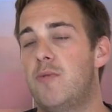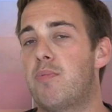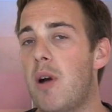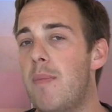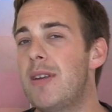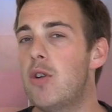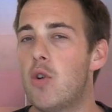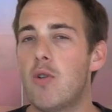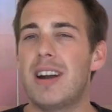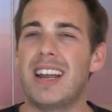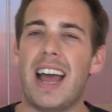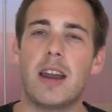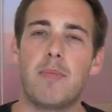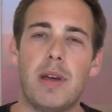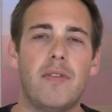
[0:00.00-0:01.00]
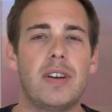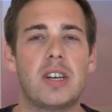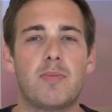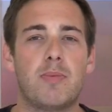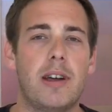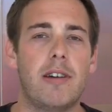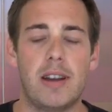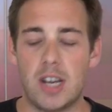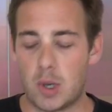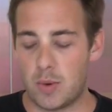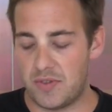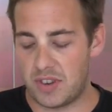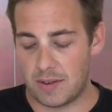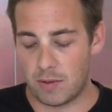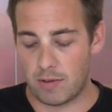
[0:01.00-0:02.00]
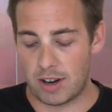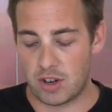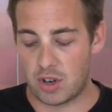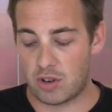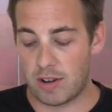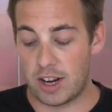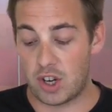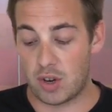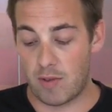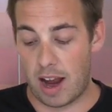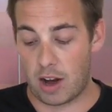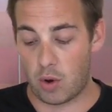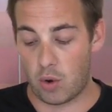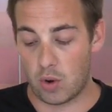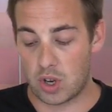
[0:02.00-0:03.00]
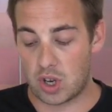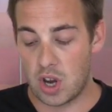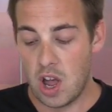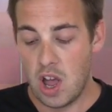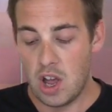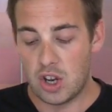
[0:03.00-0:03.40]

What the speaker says: you've probably already had a bit of experience with civil registration records,